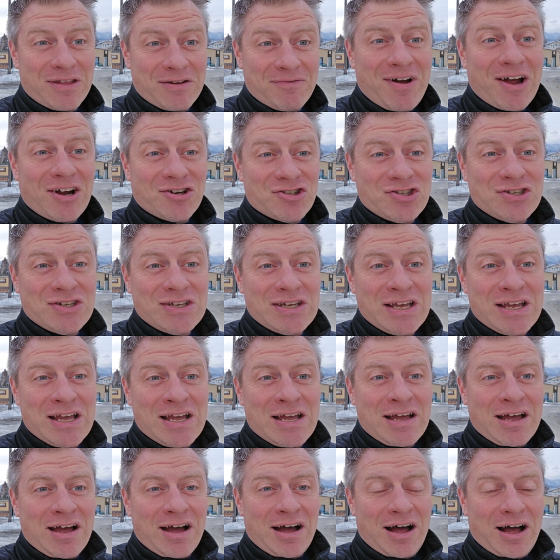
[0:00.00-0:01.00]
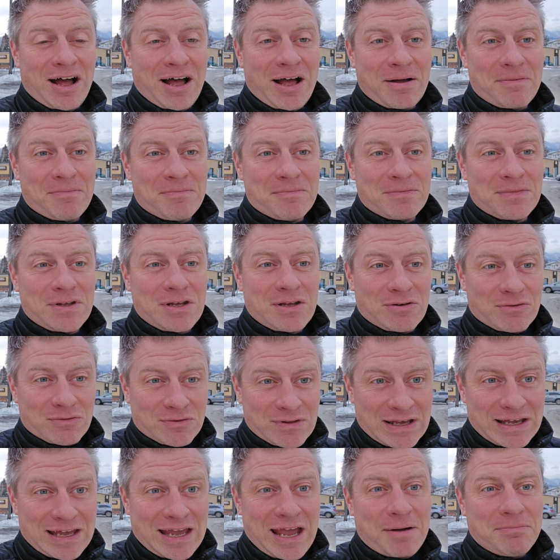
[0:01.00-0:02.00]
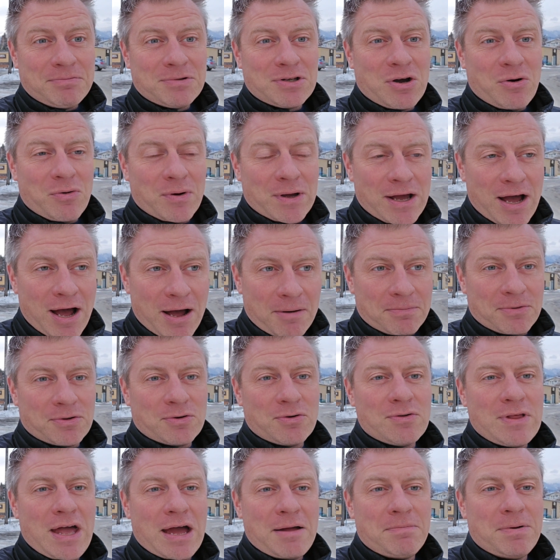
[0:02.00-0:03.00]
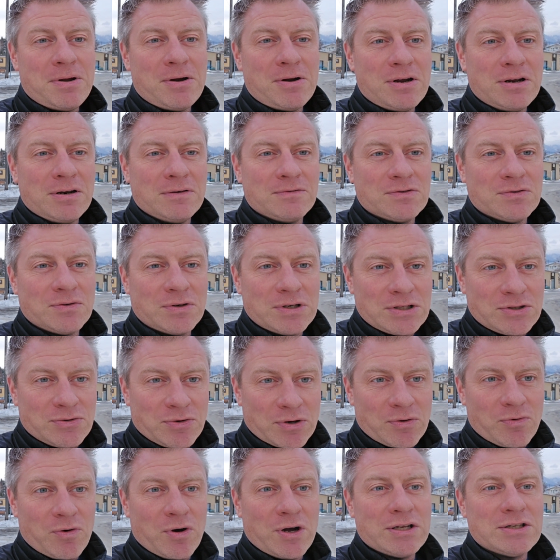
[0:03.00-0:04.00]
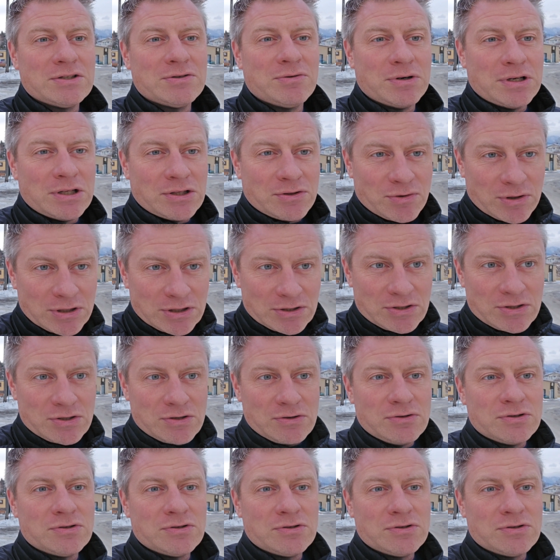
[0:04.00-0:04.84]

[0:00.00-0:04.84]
They've actually um, you know, they kept going up through that period of 2021, 2022,